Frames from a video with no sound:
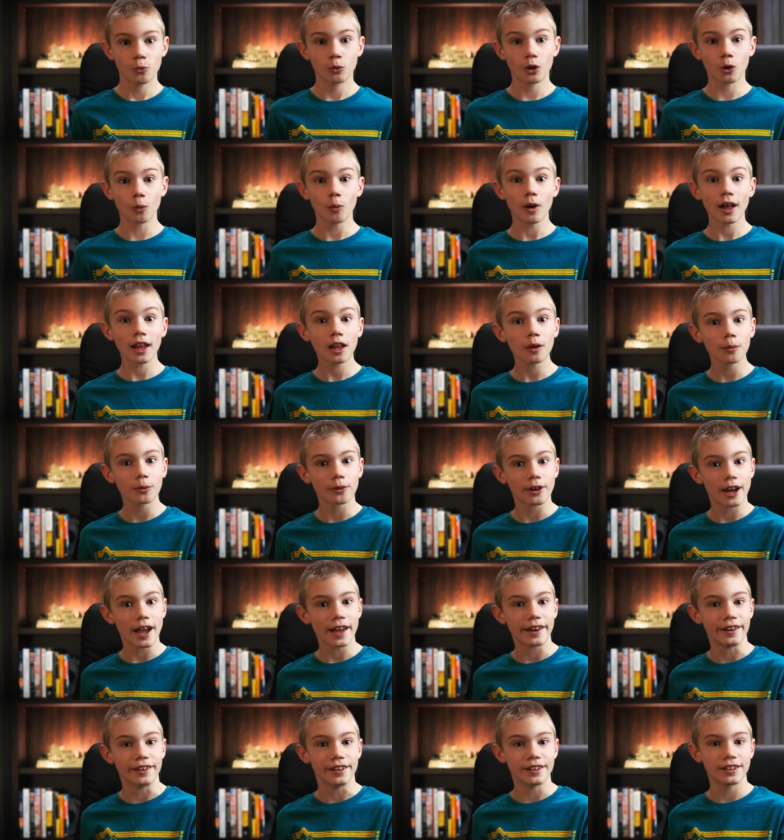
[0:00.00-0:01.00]
But while we're
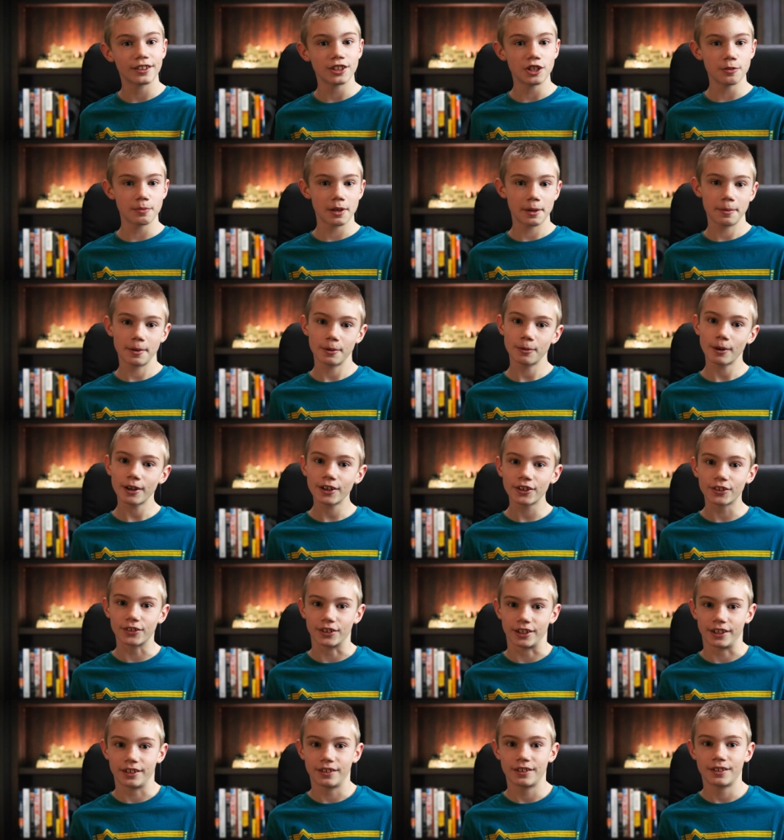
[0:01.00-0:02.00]
at it, you may be
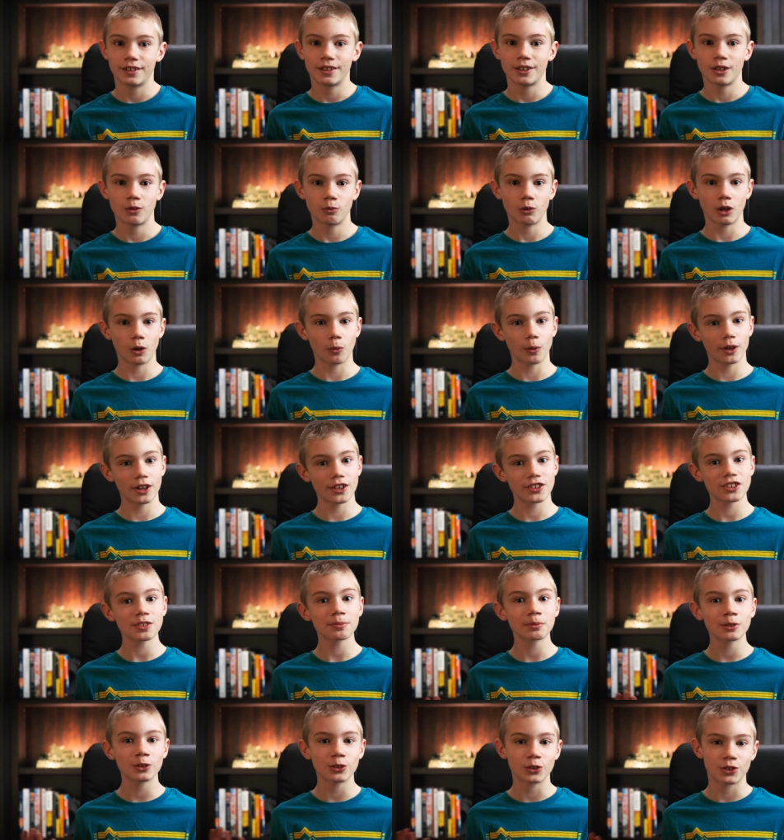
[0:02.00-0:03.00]
wondering, well, what is
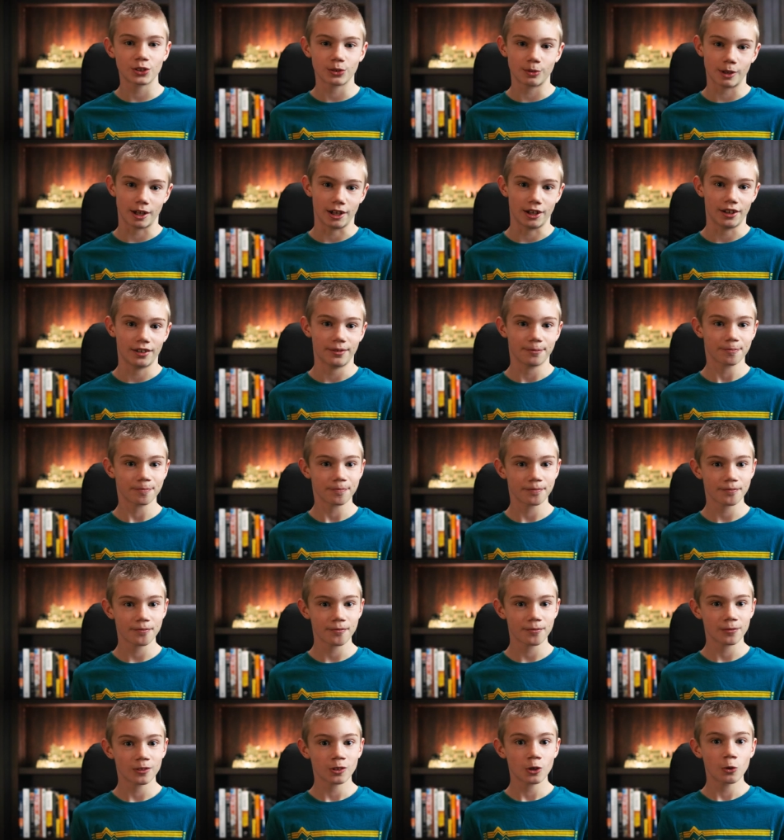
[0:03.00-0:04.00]
a blue square?
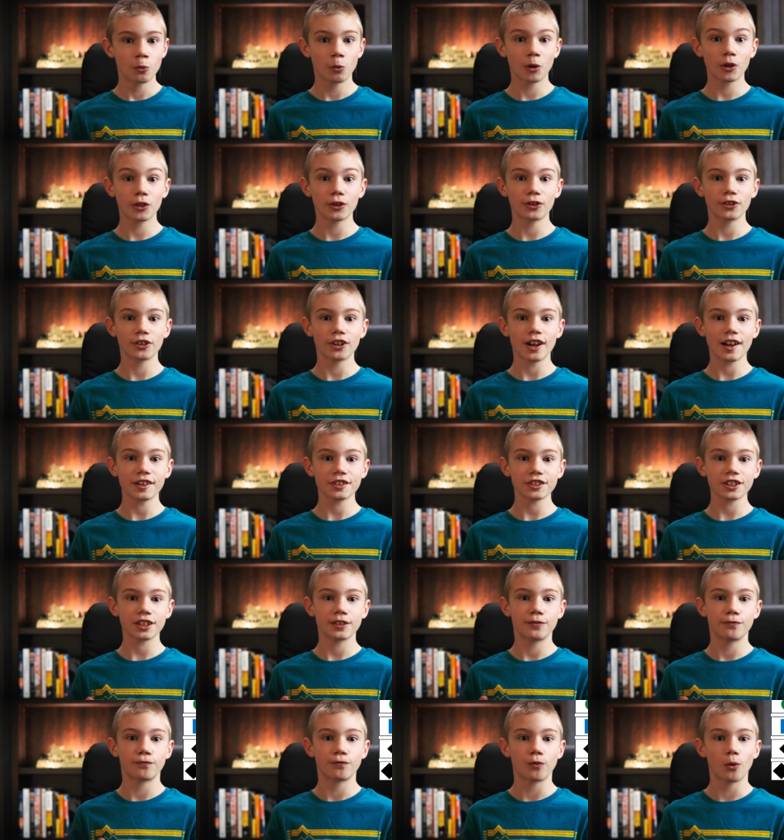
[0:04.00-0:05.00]
Well, there are
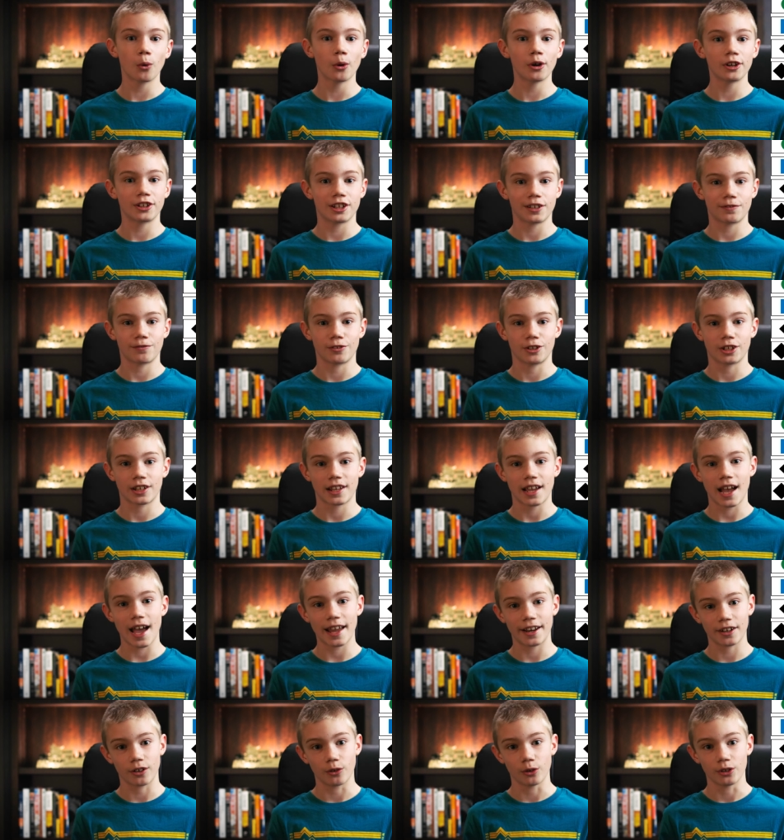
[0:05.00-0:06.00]
actually four different
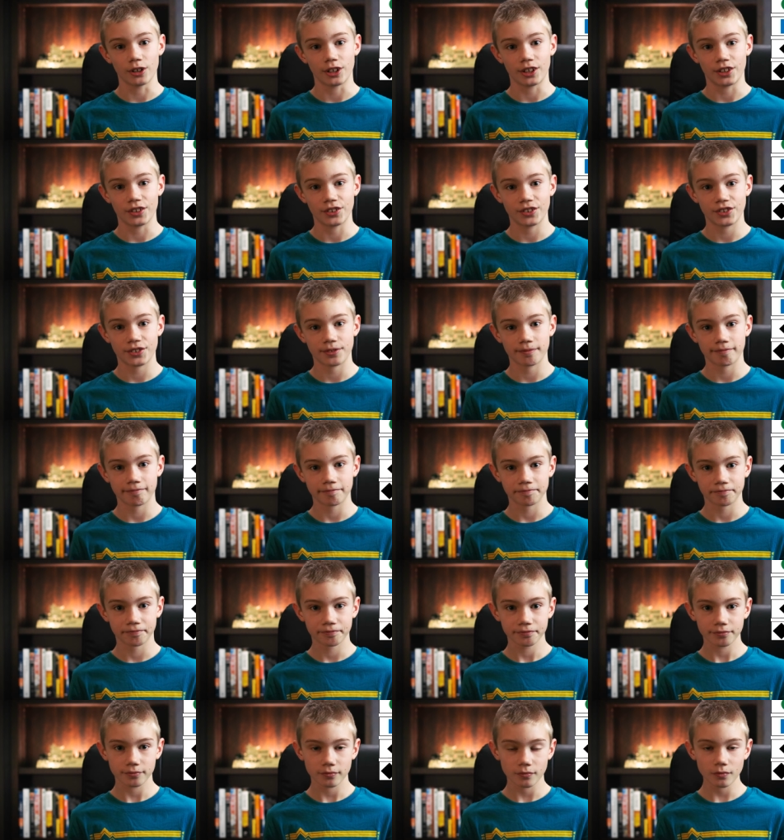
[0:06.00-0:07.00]
categories
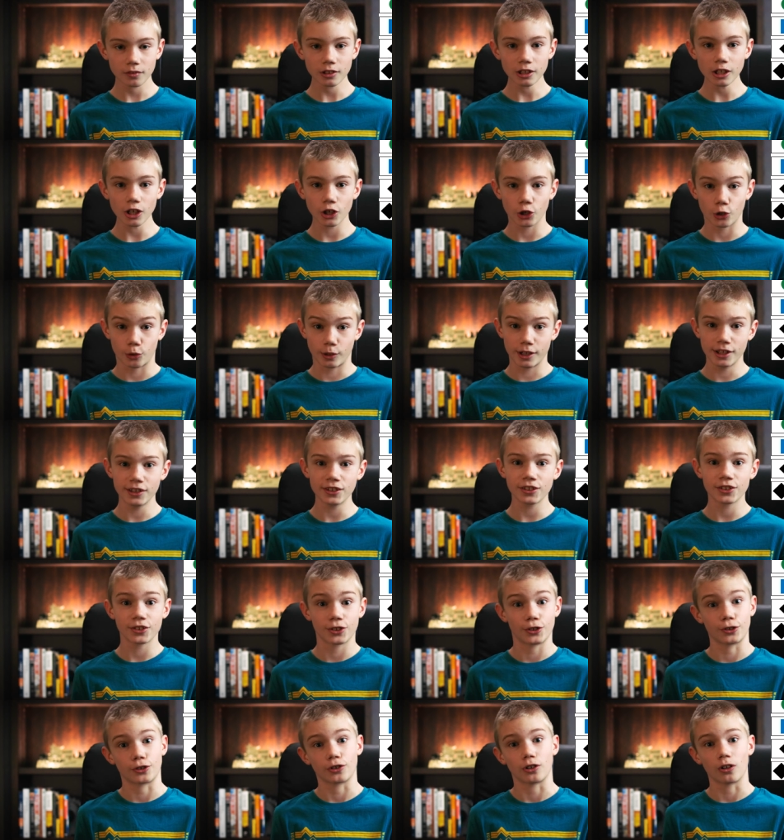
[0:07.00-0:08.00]
green
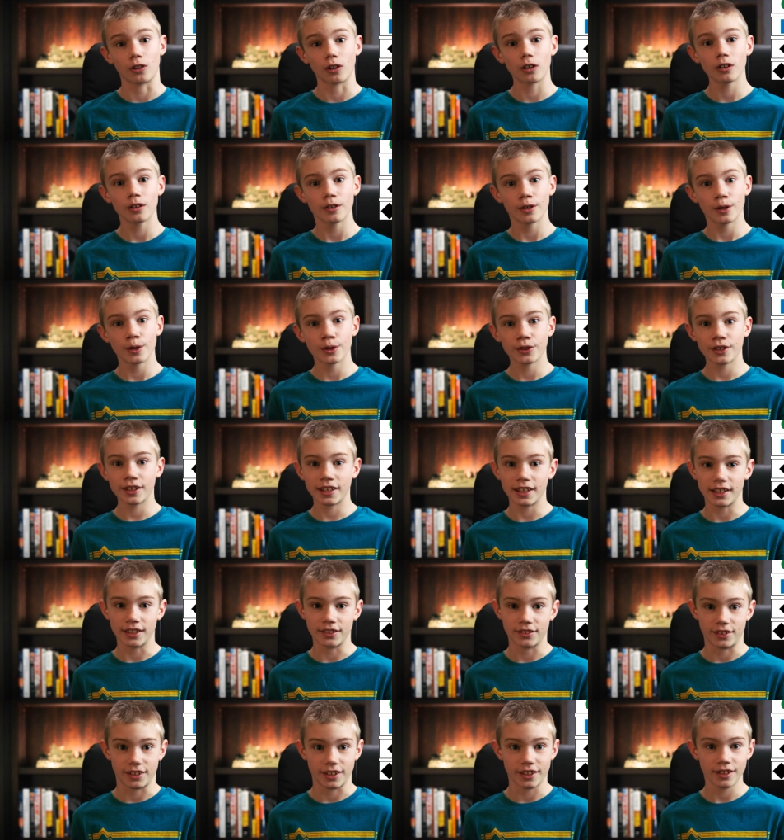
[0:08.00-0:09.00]
circle, the
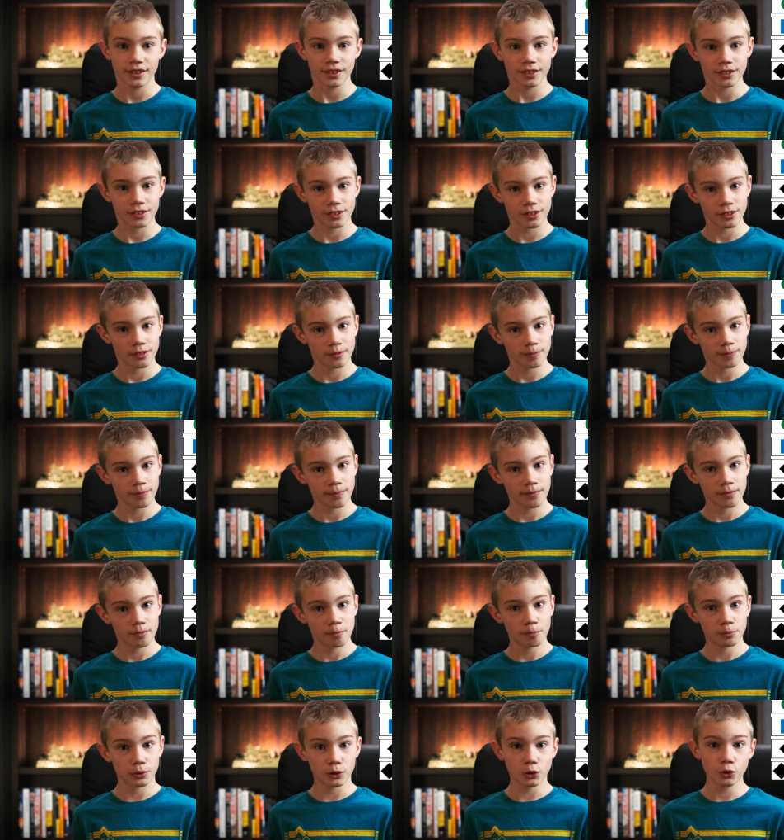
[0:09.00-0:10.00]
easiest,
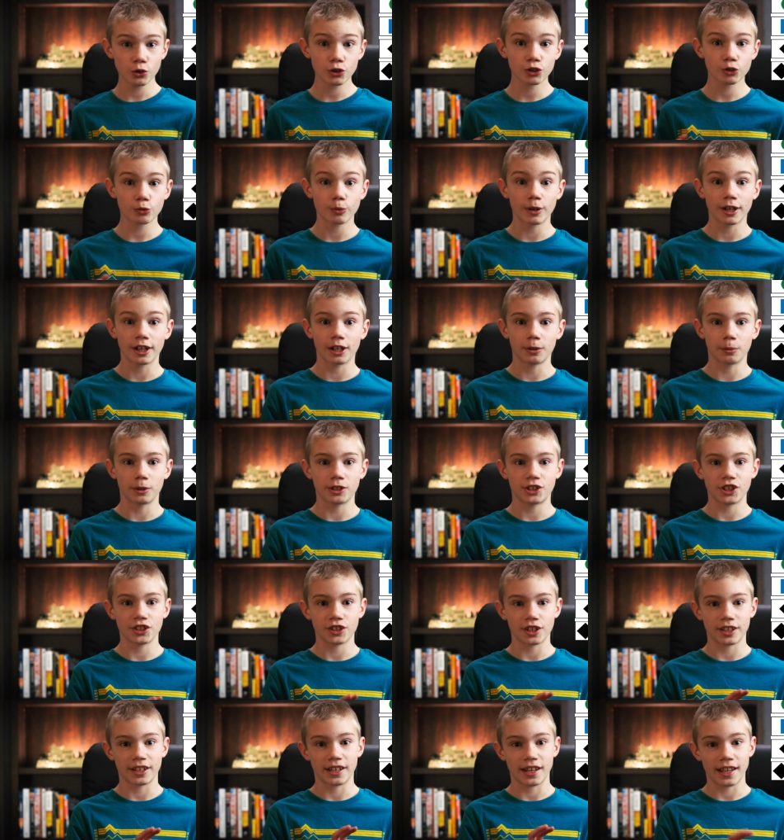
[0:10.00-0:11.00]
blue square, which
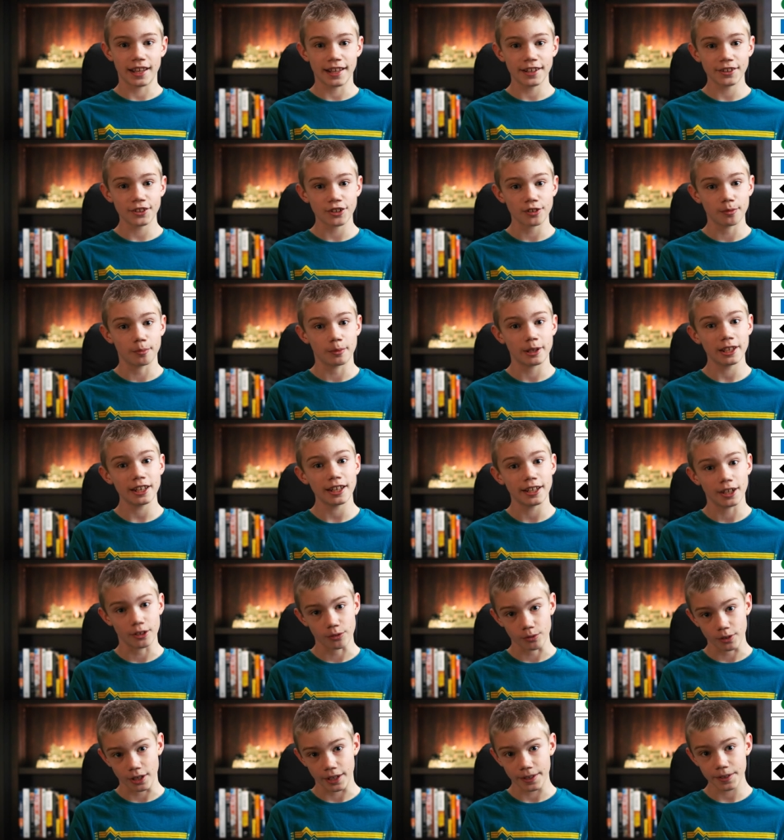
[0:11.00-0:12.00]
is an
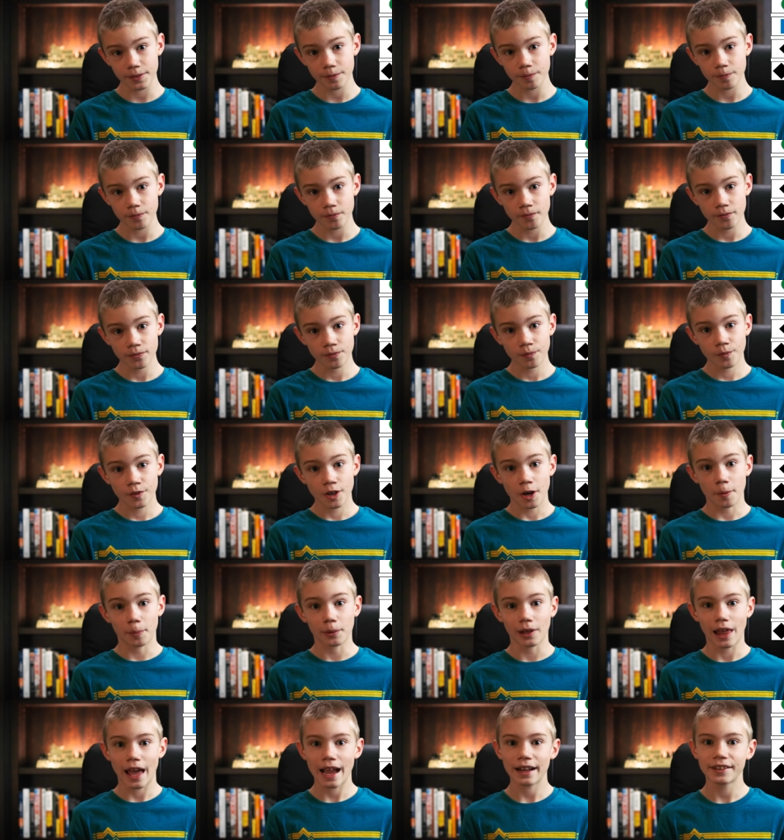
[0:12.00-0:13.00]
intermediate run, a
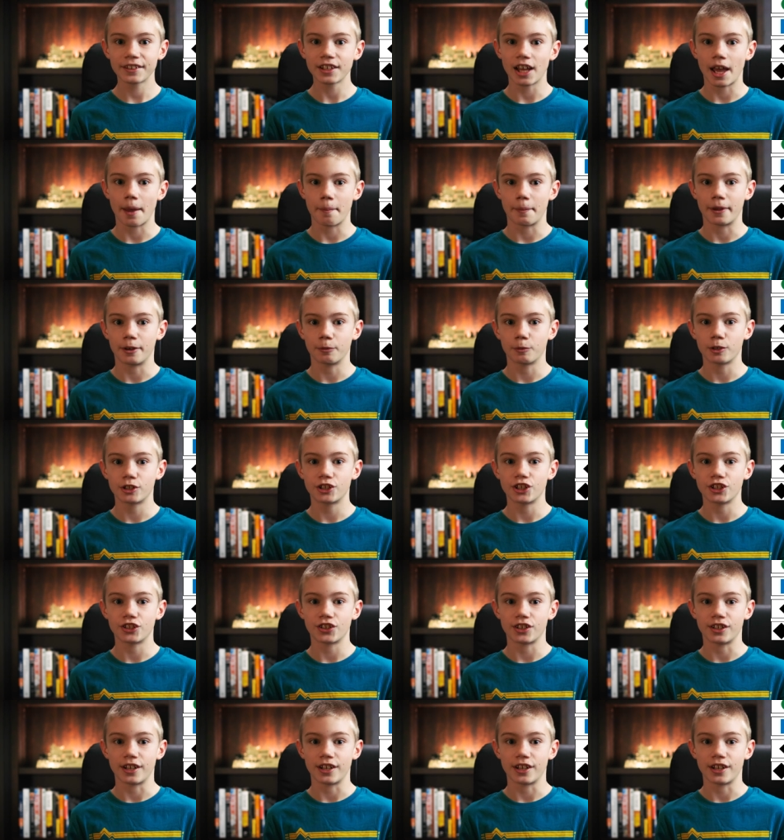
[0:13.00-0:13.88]
black diamond, which is